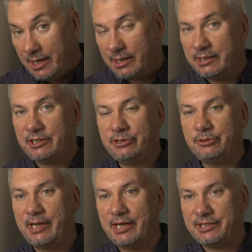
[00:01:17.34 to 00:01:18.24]
In addition
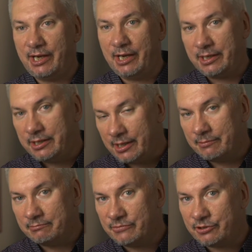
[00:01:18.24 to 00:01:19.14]
to that, I
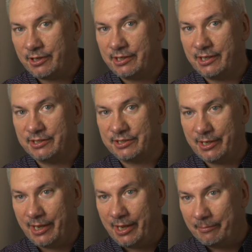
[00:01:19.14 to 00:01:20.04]
am trained as
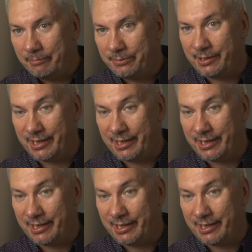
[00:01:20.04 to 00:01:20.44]
a M+